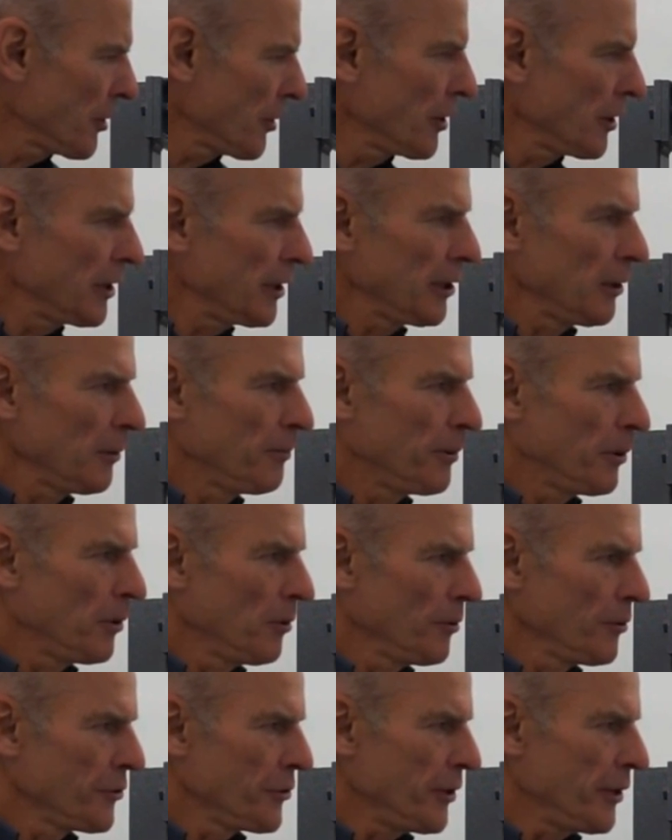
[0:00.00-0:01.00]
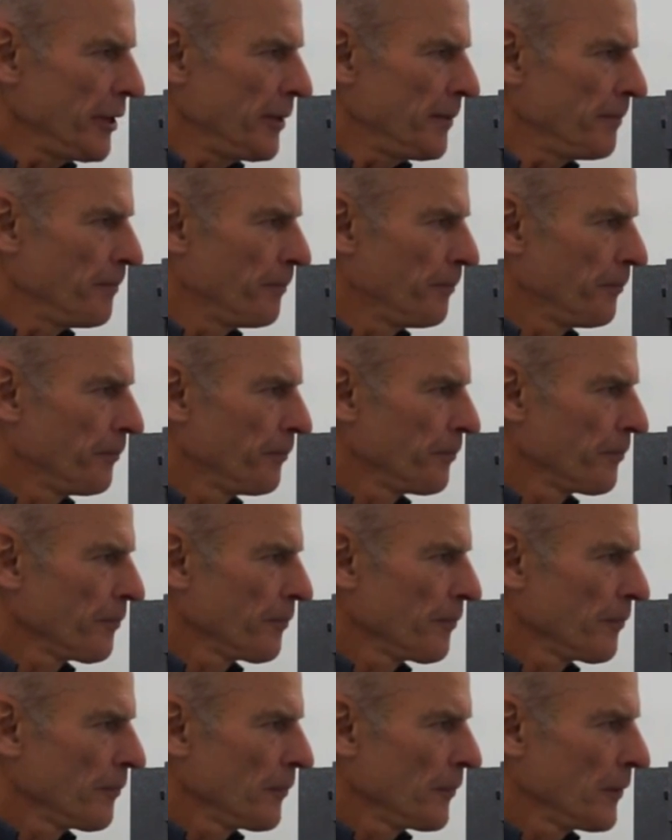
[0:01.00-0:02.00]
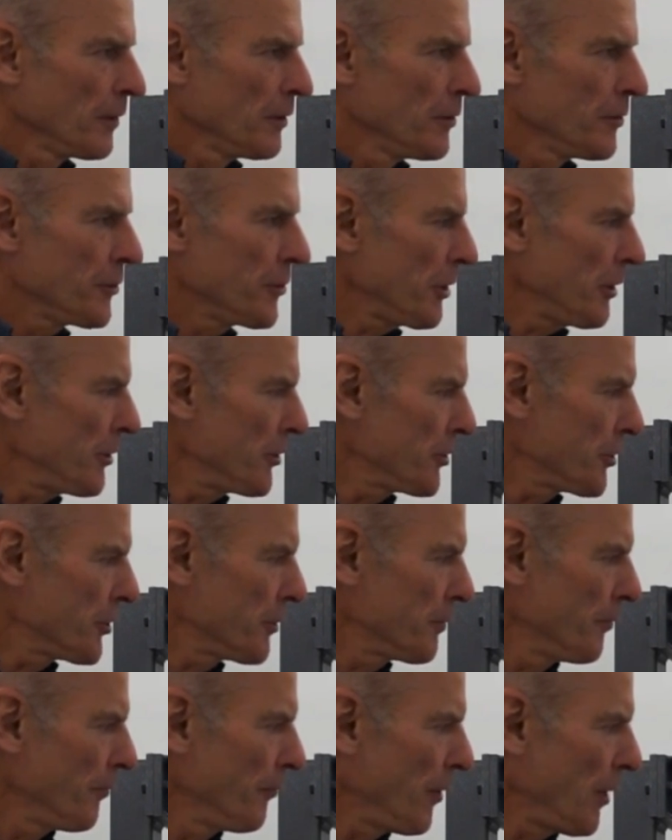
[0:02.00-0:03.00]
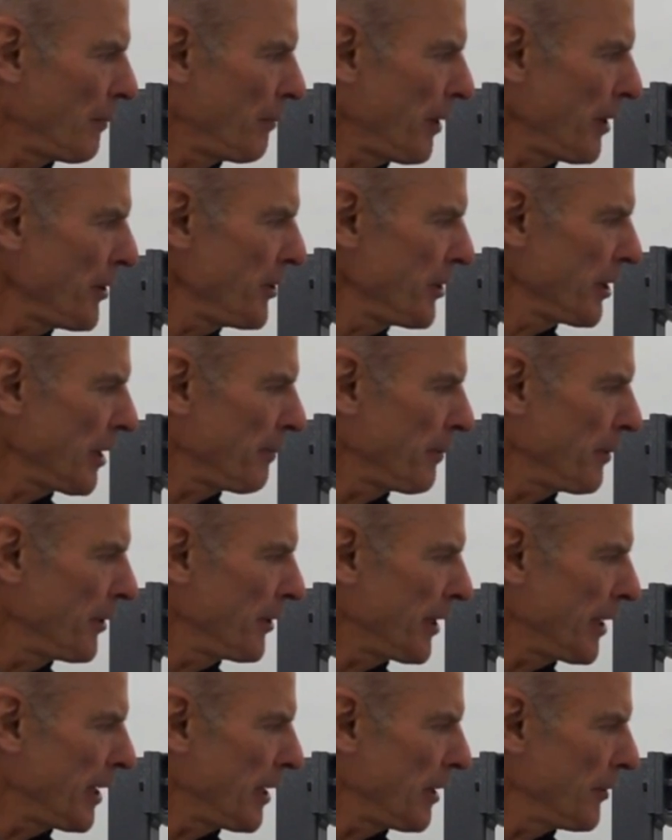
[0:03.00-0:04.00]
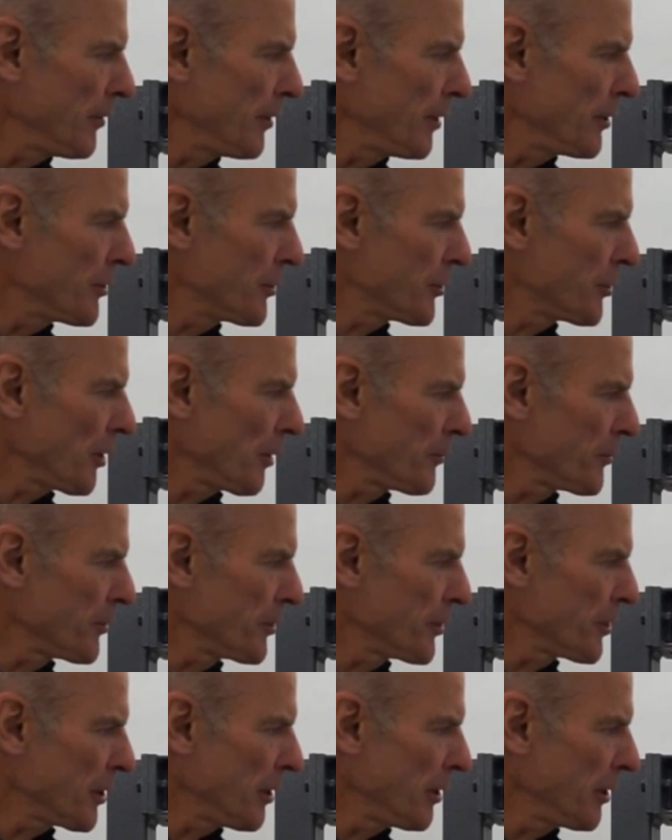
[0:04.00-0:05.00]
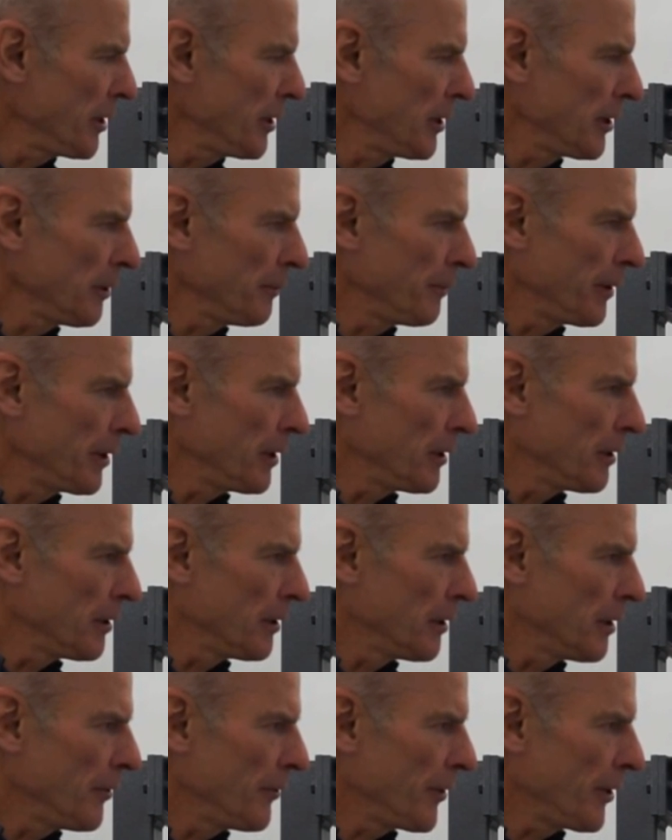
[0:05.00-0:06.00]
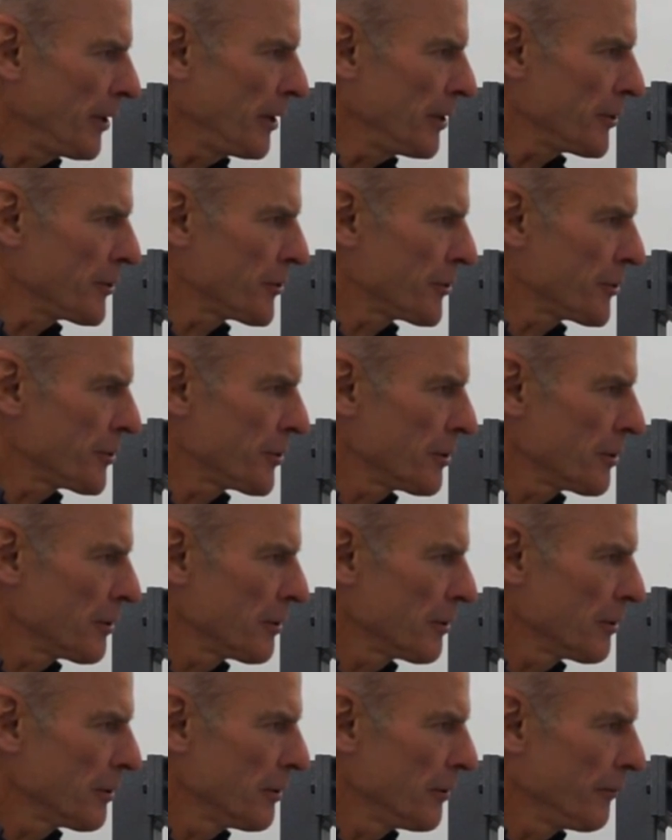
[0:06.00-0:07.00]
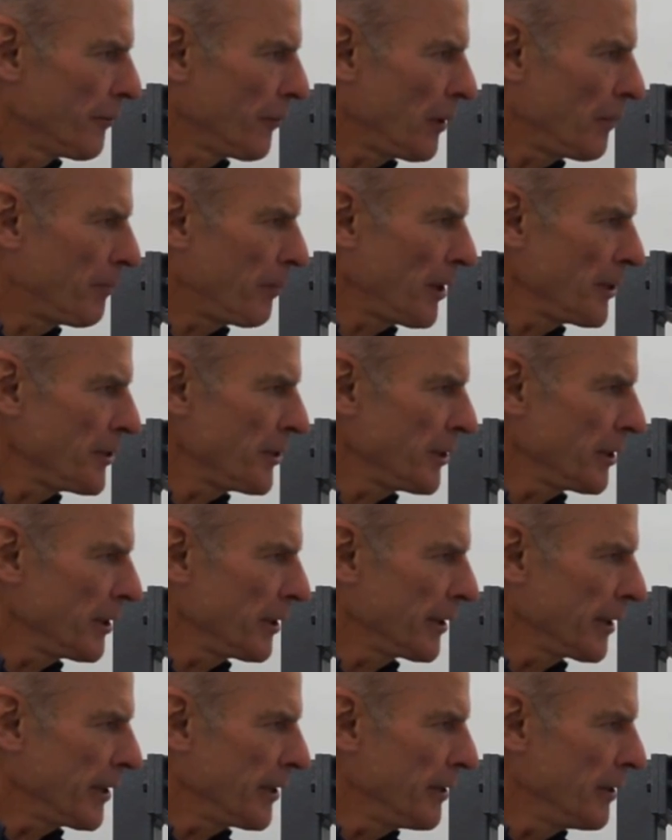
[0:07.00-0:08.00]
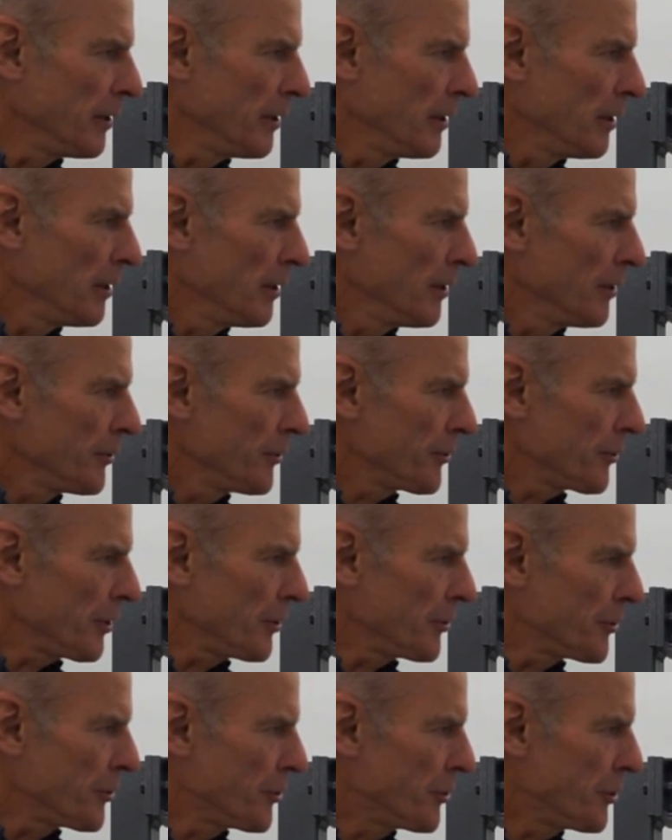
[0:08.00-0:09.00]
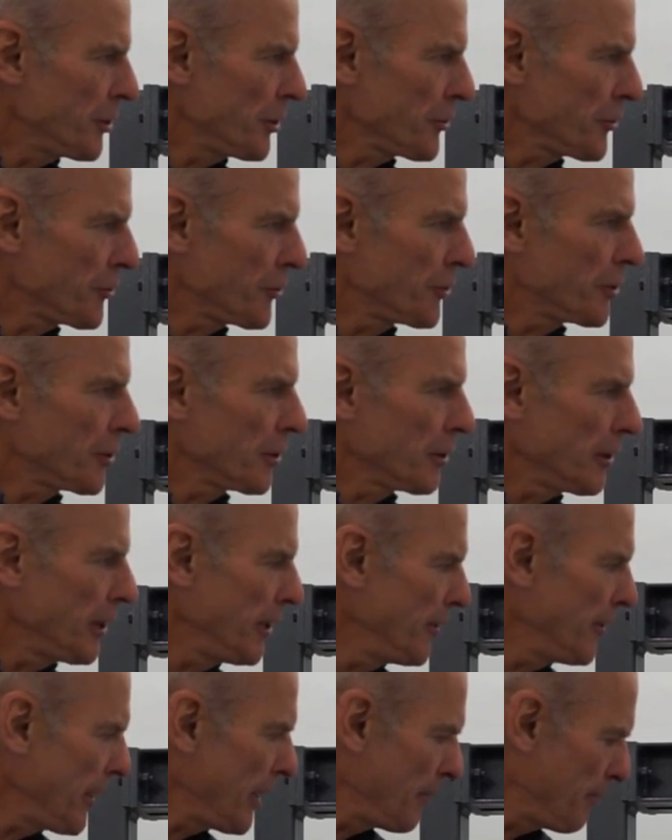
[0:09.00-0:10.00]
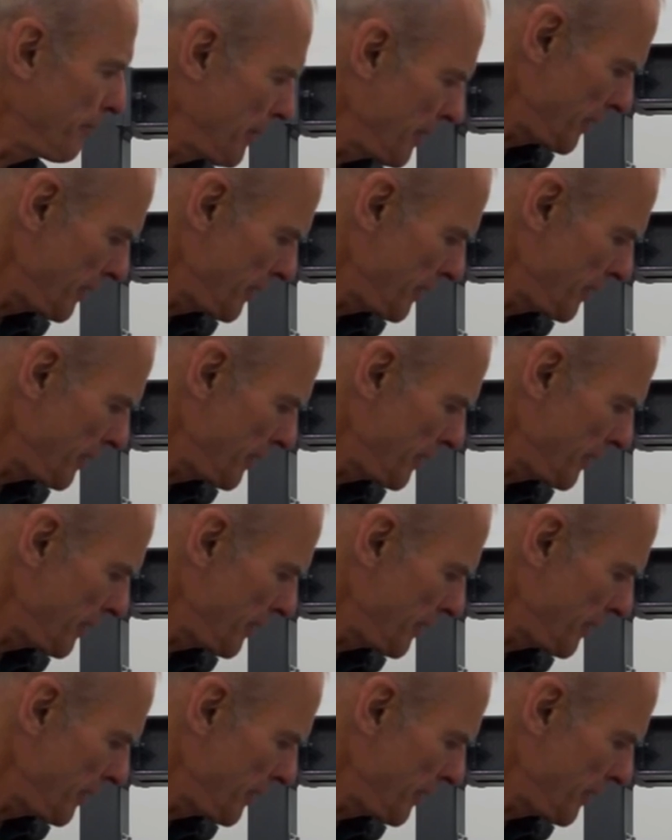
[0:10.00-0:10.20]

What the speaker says: of got a little pause in it. So it's vibrating up and down, it stops a tiny little bit, and then it's vibrating again. So it's just in that